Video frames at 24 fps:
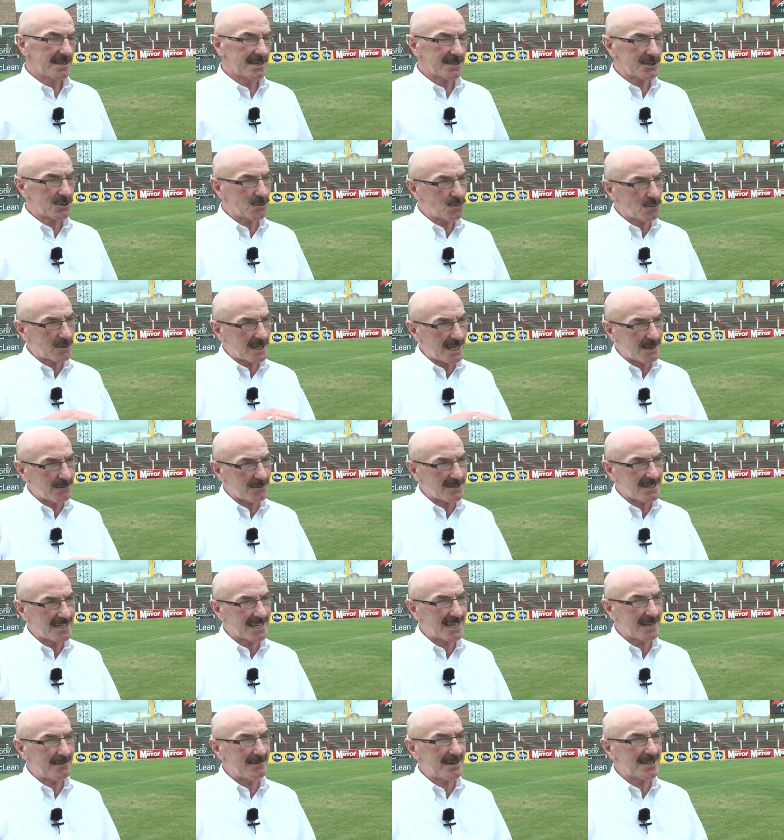It's okay
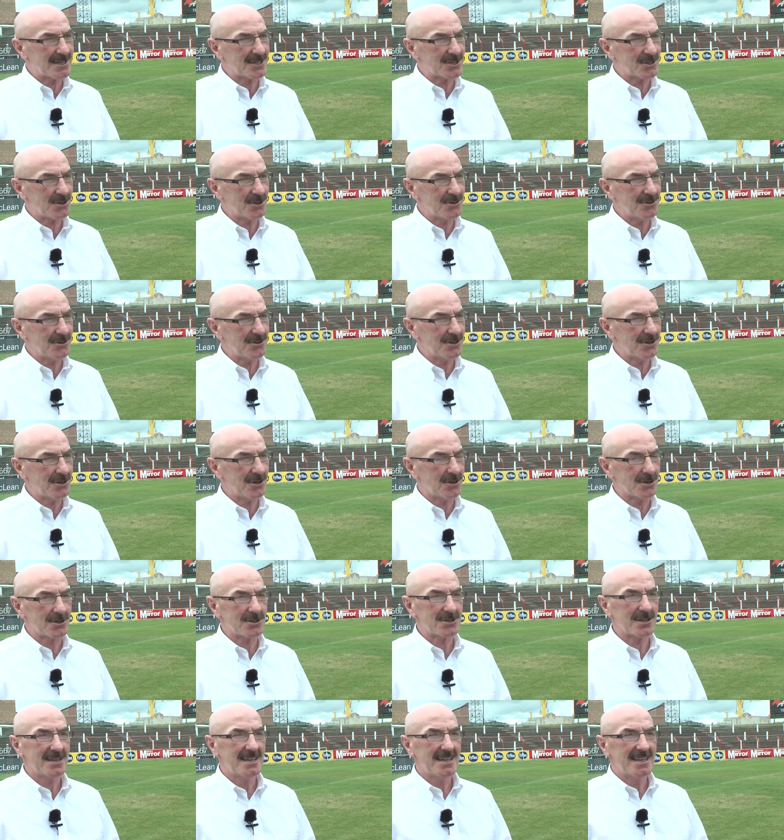when you come in as
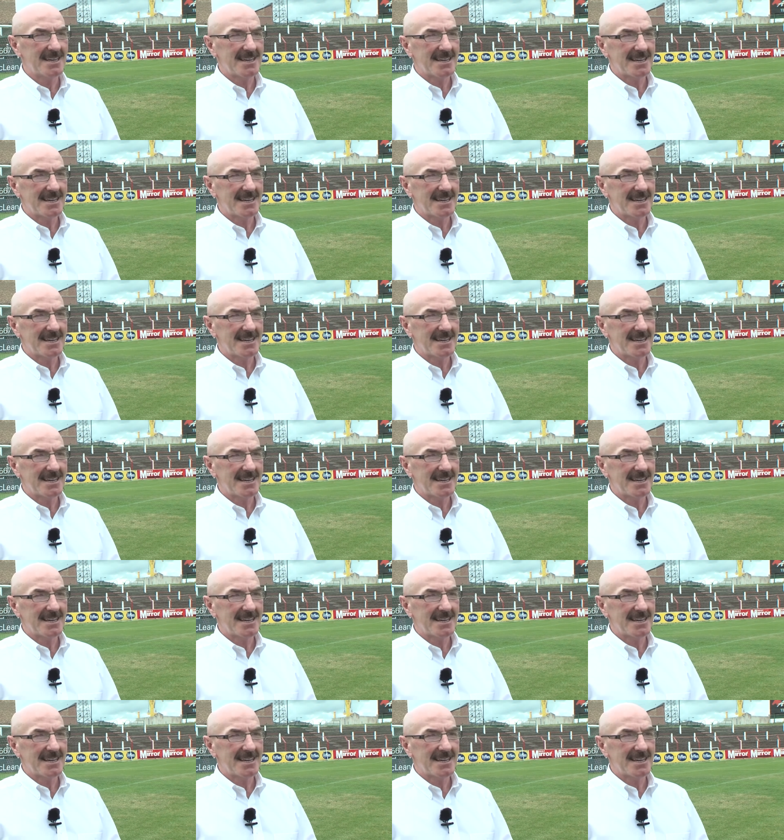underdogs.